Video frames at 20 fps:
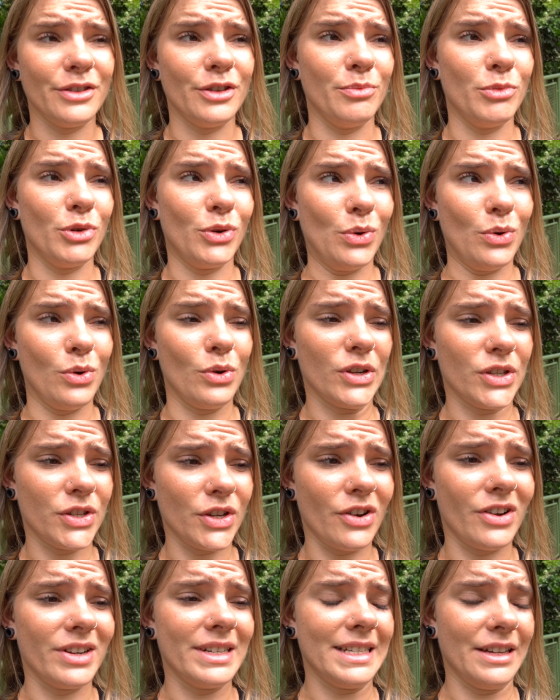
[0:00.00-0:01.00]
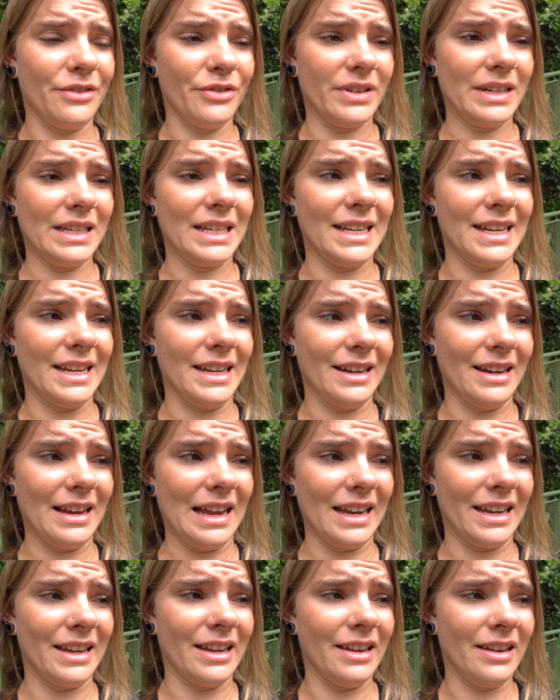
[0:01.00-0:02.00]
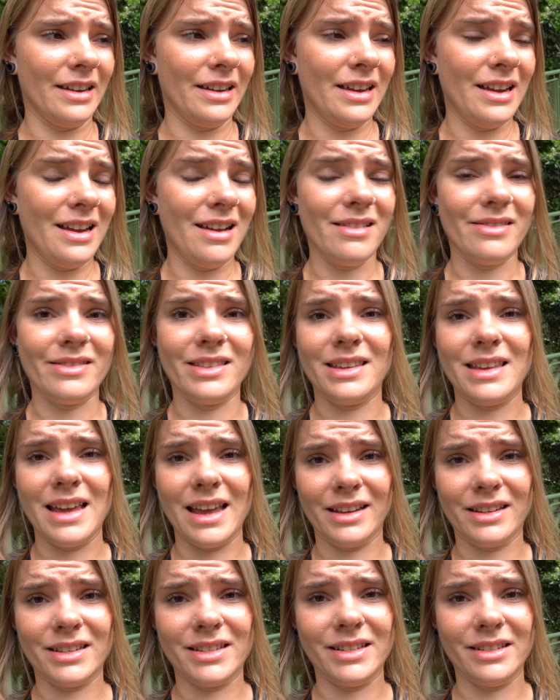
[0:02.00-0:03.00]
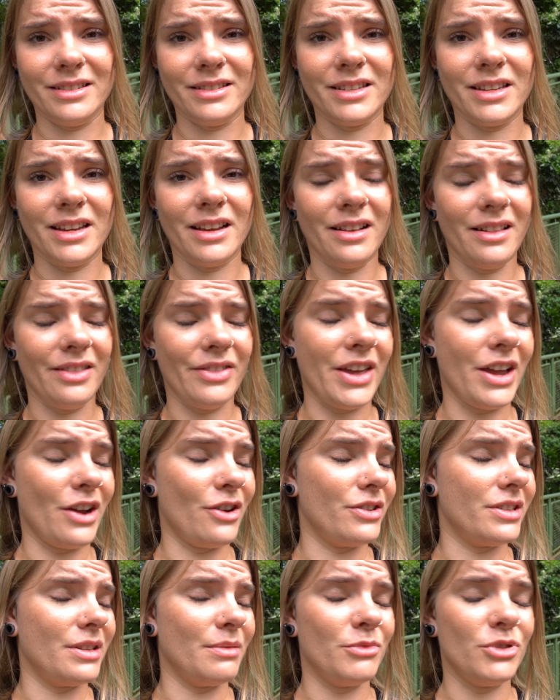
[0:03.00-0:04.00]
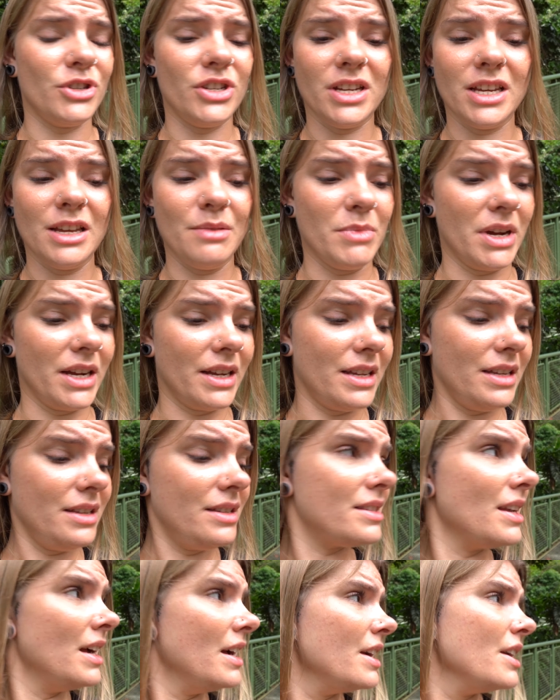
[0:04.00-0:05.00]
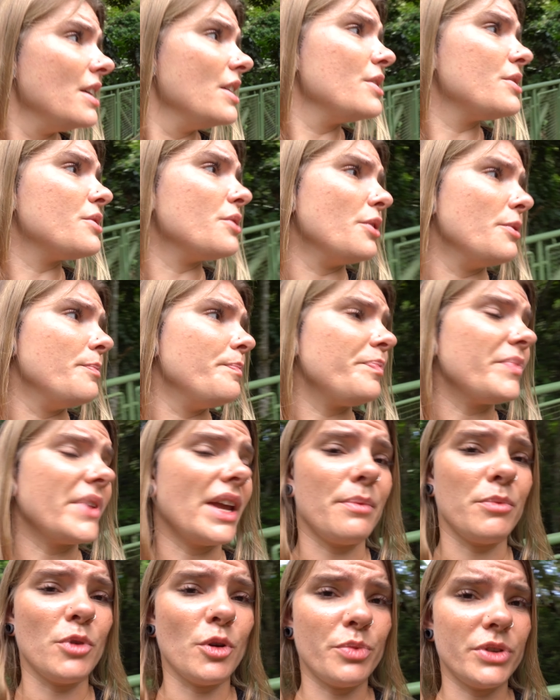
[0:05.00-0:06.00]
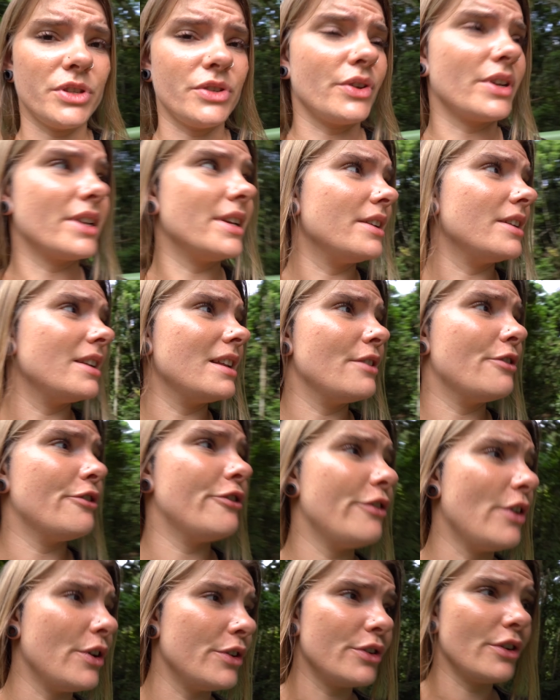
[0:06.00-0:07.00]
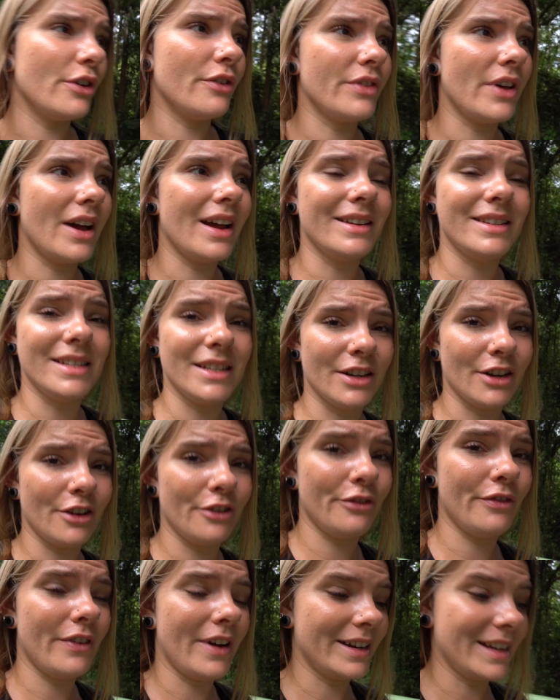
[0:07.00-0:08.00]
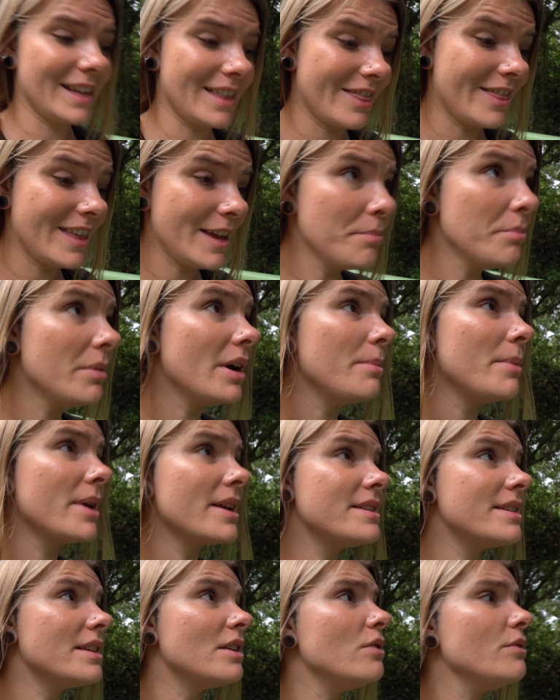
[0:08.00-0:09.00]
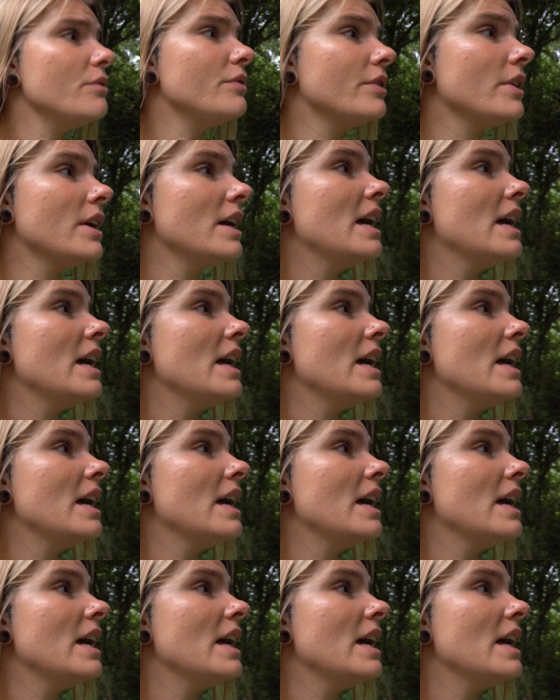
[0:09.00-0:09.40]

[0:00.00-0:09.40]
the macaques are definitely like the gangsters. They are some cheeky monkeys. So I'm not particularly fond of the idea of finding them by myself.